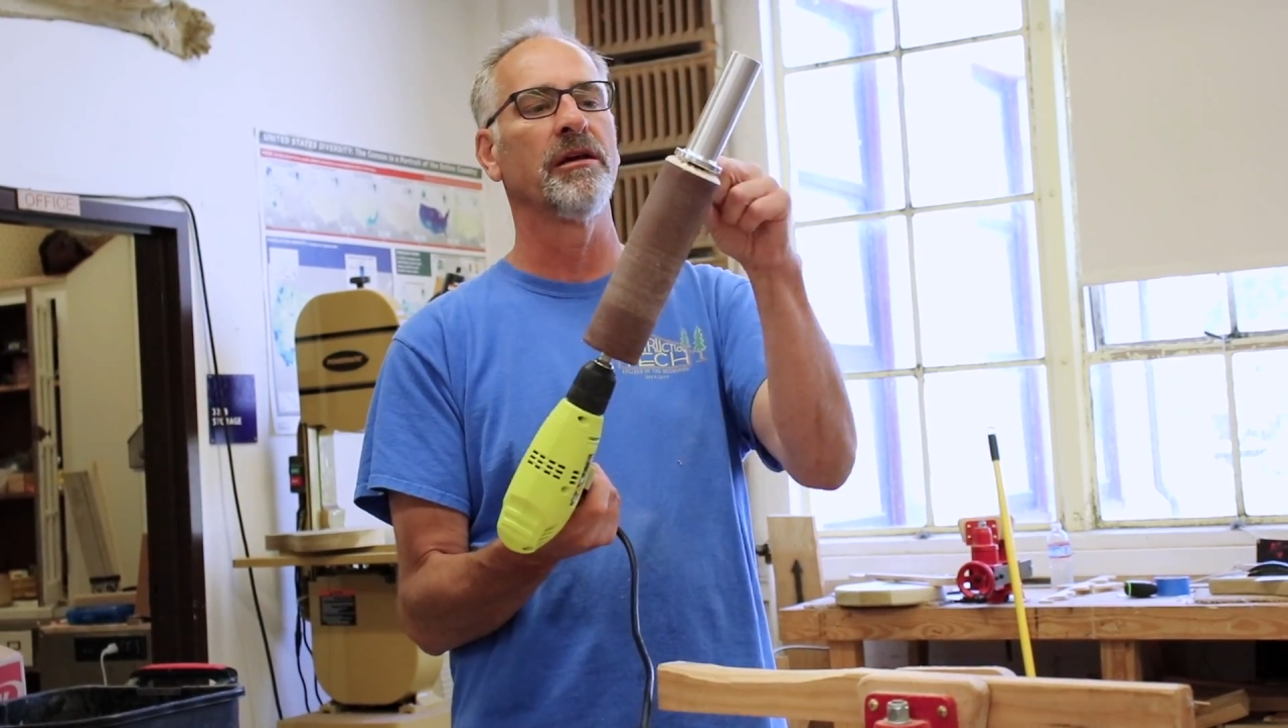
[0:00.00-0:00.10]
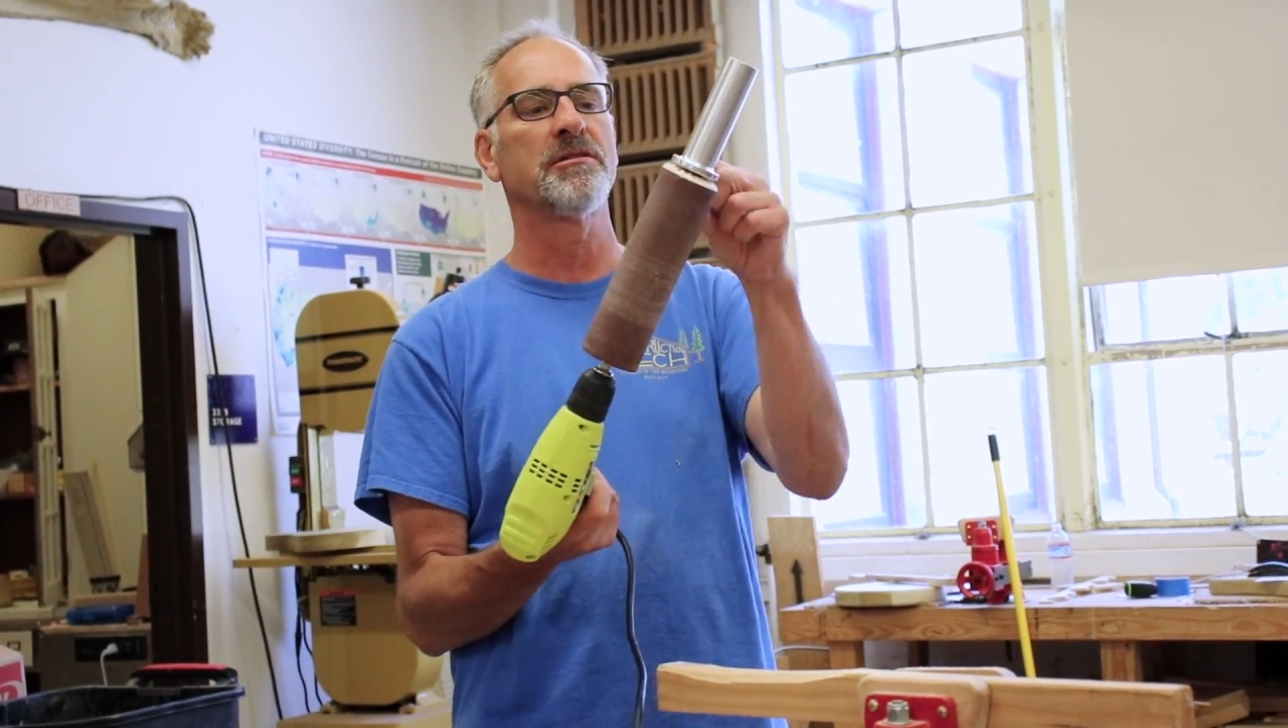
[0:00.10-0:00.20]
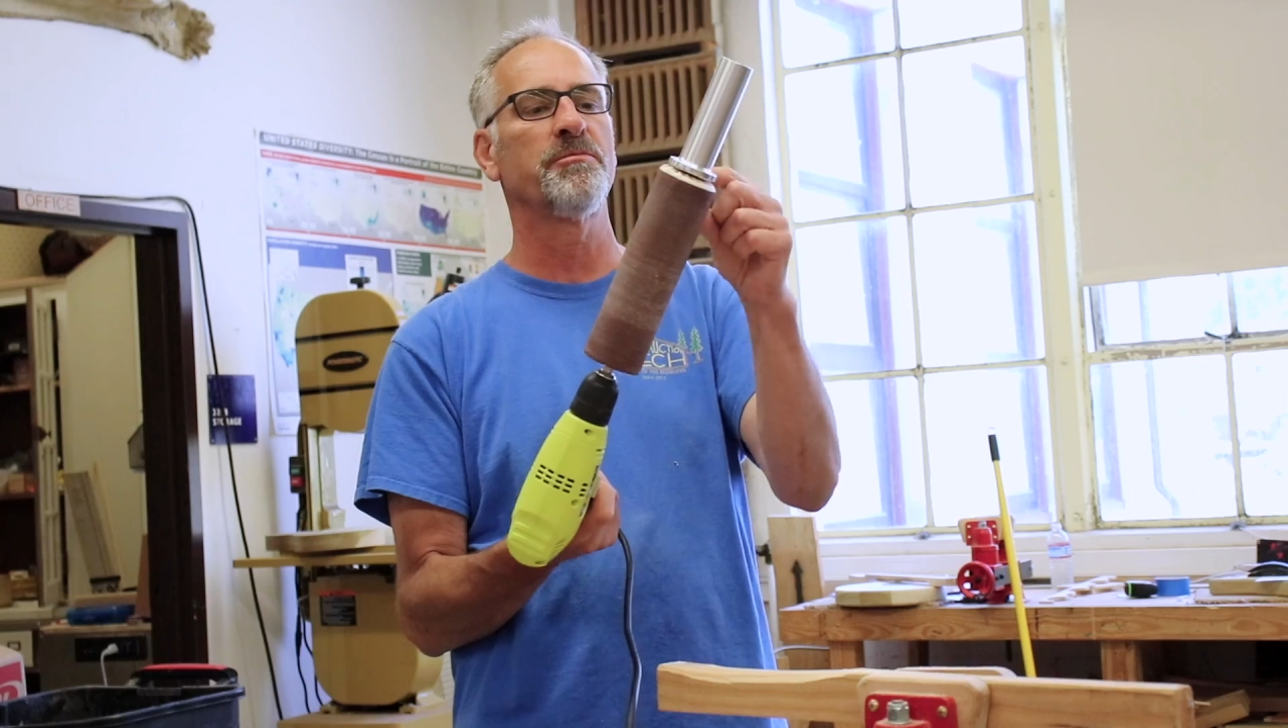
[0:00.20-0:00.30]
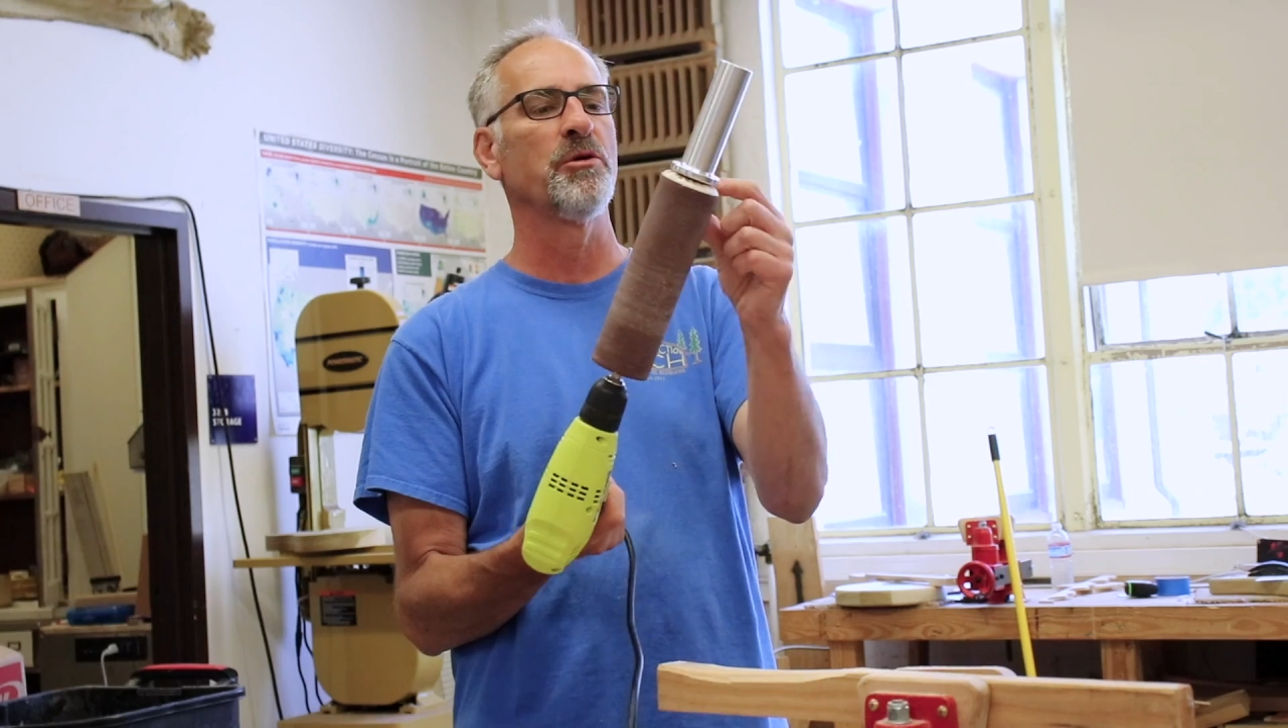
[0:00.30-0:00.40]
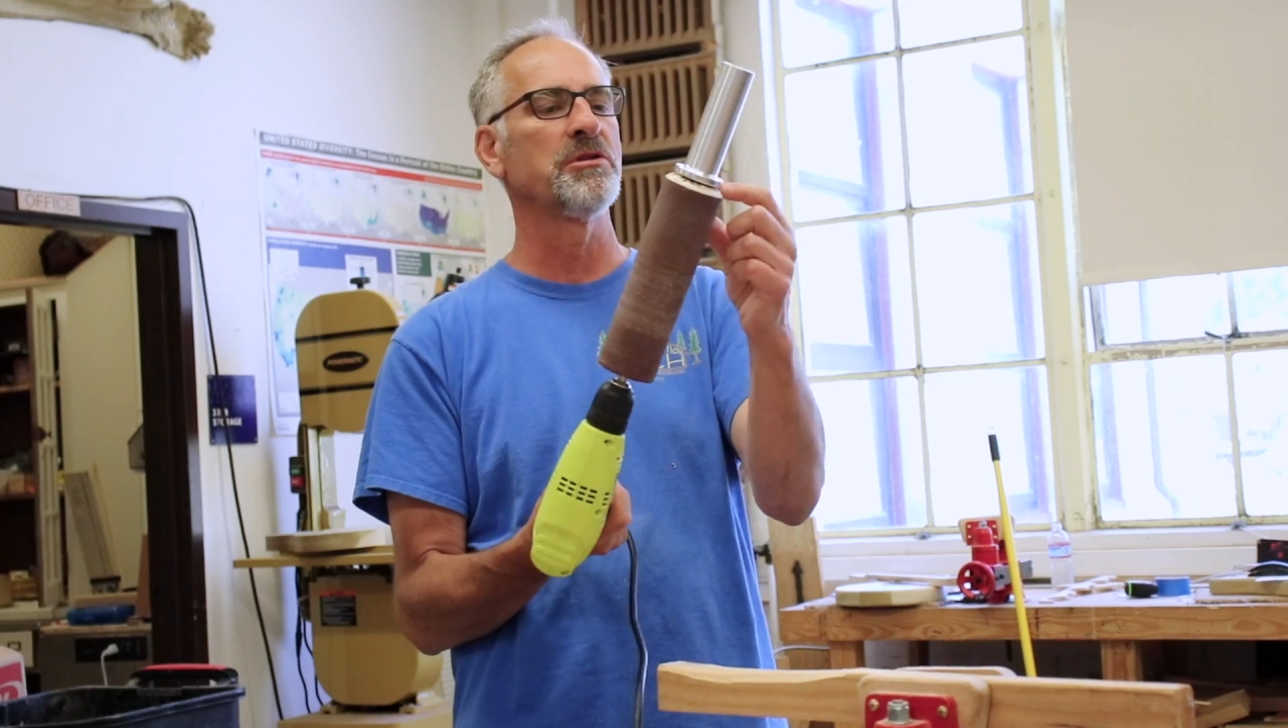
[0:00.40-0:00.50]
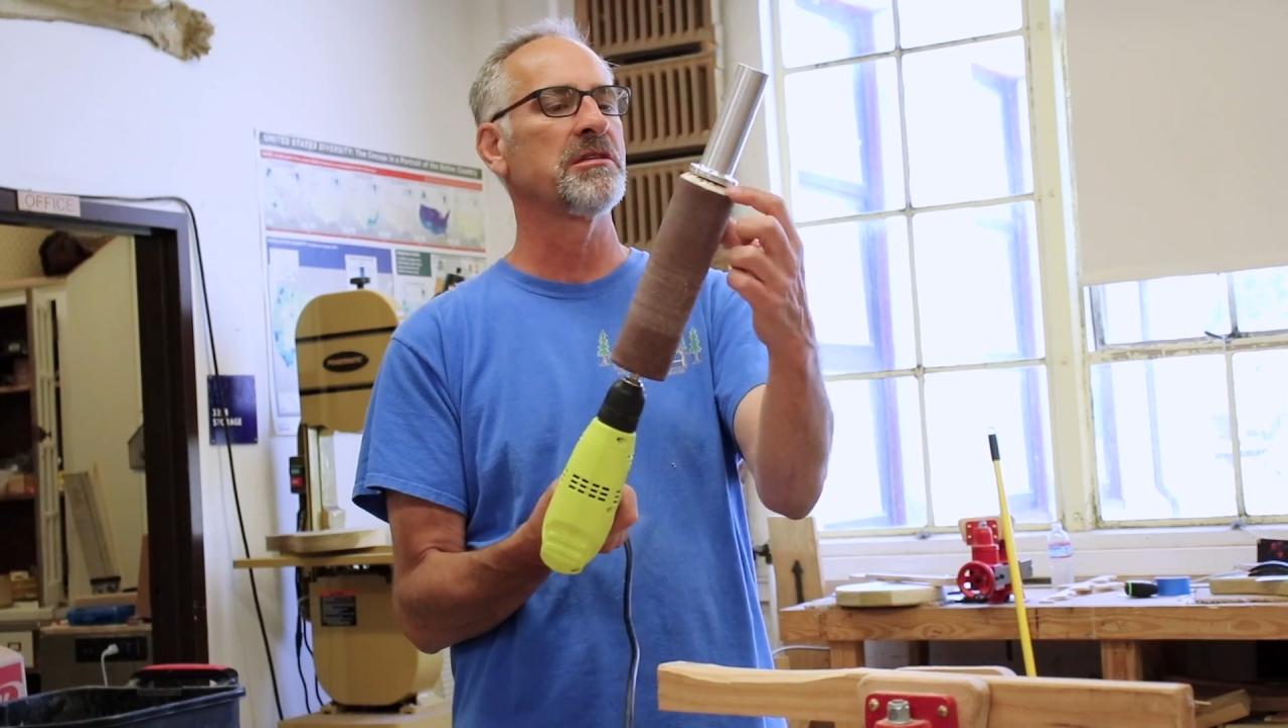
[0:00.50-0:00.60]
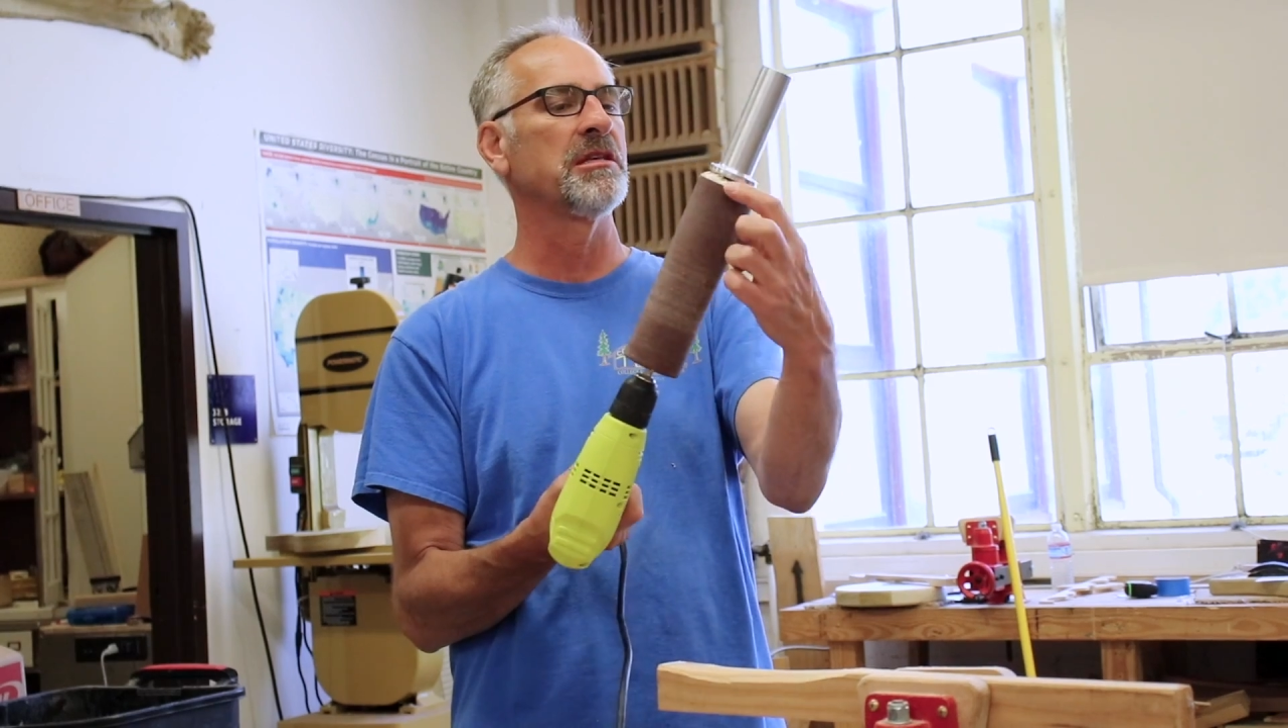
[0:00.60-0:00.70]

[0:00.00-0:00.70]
exposes